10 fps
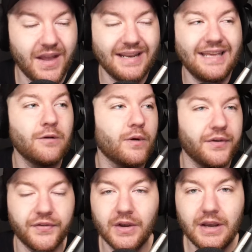And he
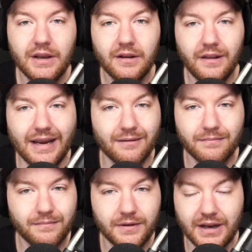was, like,
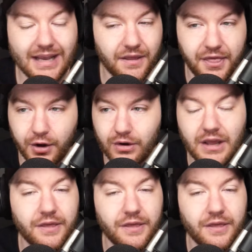going to get 30,